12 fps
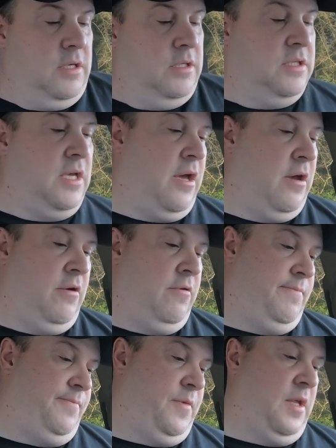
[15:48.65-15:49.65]

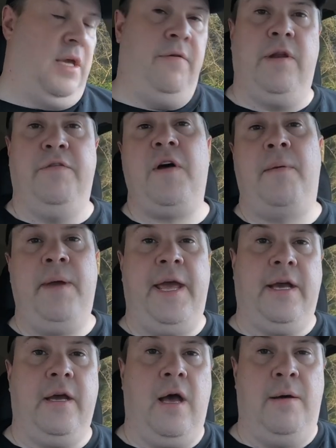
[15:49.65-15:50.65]
So even if I
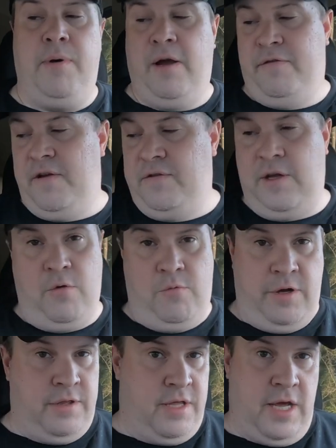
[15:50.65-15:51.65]
make $1.50
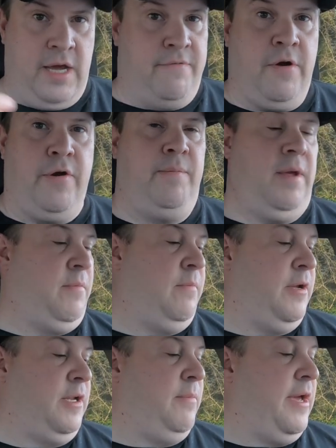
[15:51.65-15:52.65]
on one thing, I've already made my
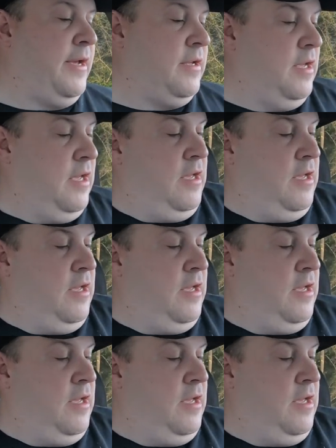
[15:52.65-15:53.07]
money back.